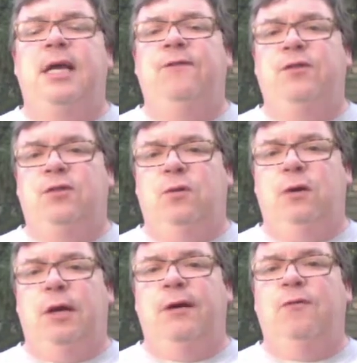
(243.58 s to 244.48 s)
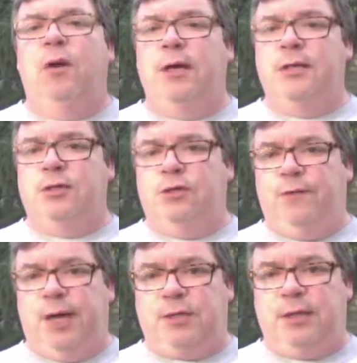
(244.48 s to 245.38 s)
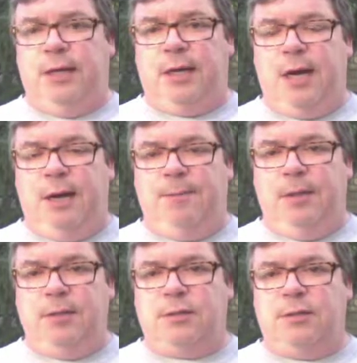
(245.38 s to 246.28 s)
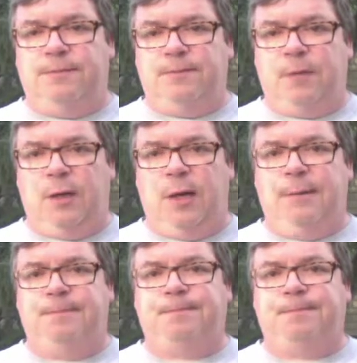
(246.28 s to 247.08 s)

inventory of what it is that you've actually accomplished. Okay.